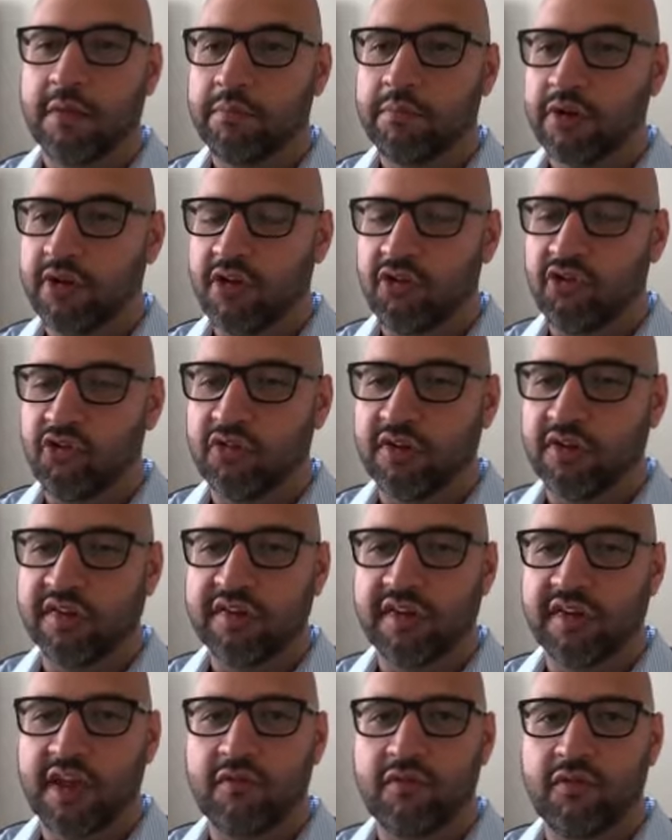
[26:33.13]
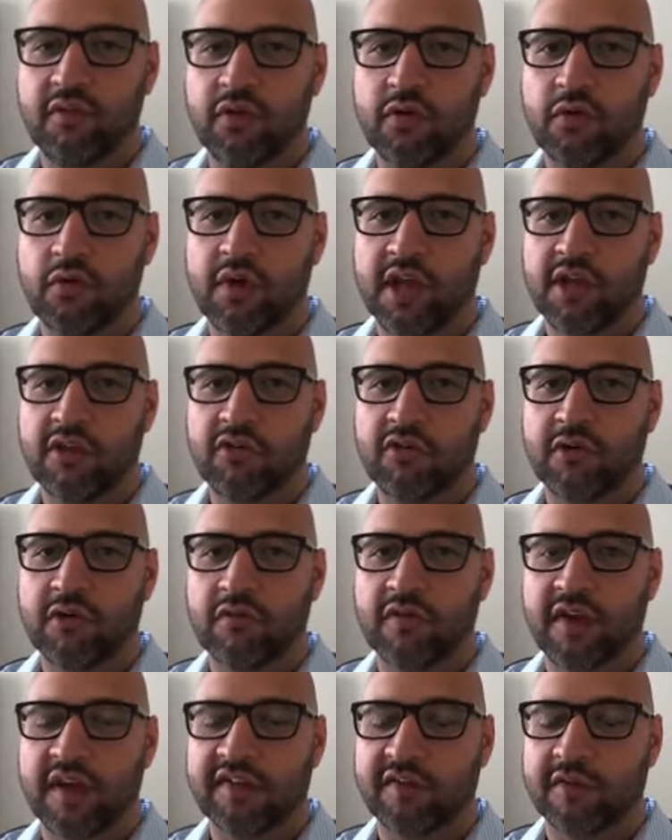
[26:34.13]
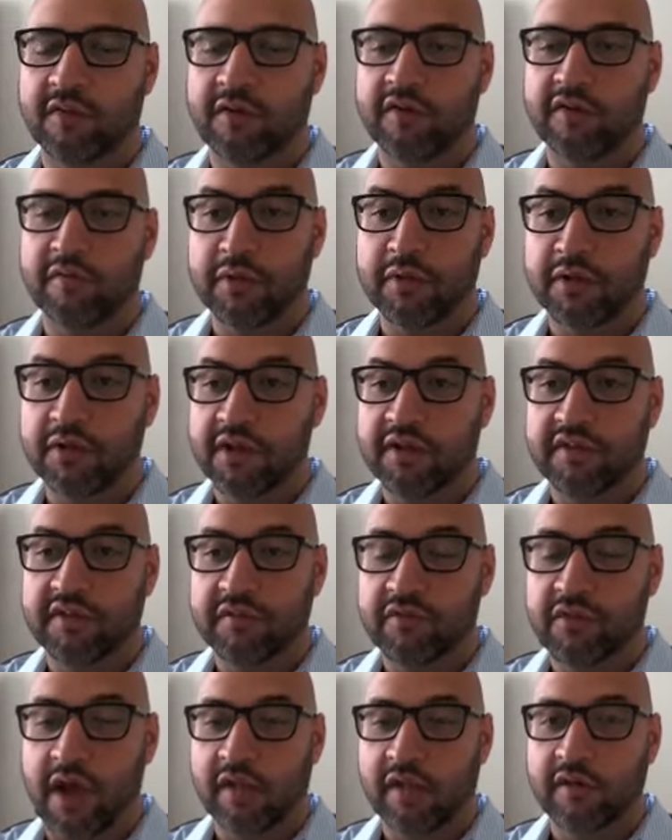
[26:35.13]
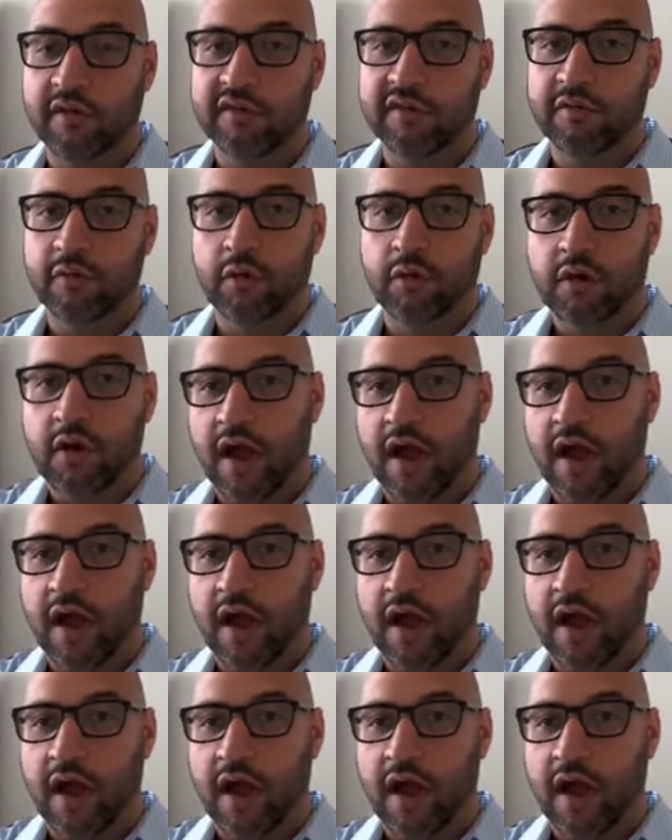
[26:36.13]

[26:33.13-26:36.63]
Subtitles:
and potentially save you and your investors millions of dollars,